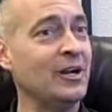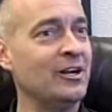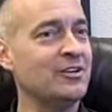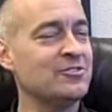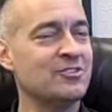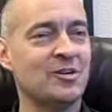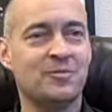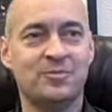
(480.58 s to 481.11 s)
we went on
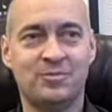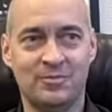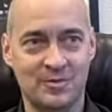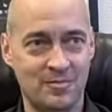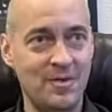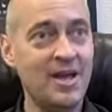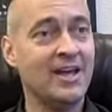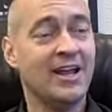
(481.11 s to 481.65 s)
a trip
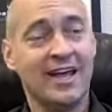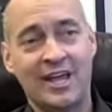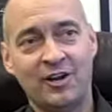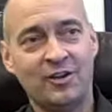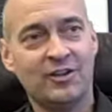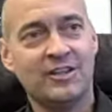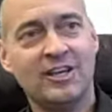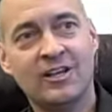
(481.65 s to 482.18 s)
in May, and I
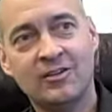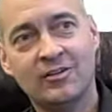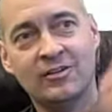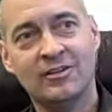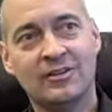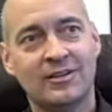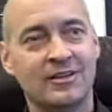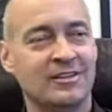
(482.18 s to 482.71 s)
handed her the Kindle.
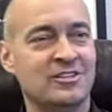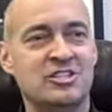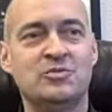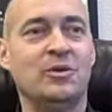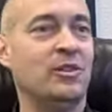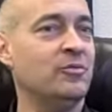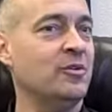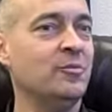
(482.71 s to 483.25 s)

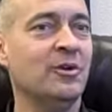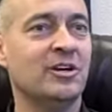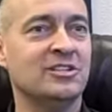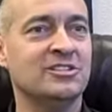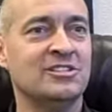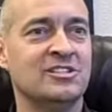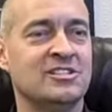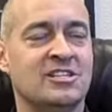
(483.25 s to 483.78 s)
She read 3
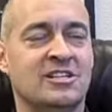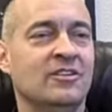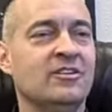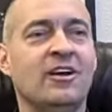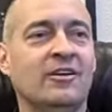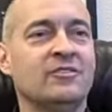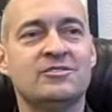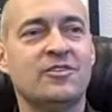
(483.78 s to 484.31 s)
books. She said, "Oh
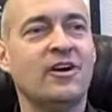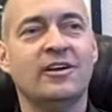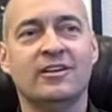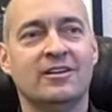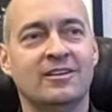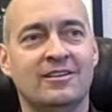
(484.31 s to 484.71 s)
no, it's fine."